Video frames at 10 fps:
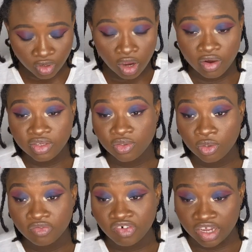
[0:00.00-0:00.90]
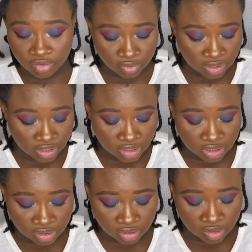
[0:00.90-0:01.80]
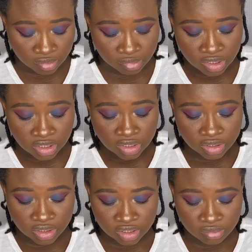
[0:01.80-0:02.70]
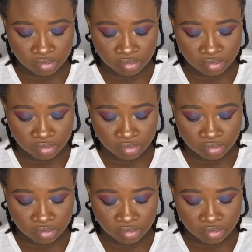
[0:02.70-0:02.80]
All right, so the final thing is this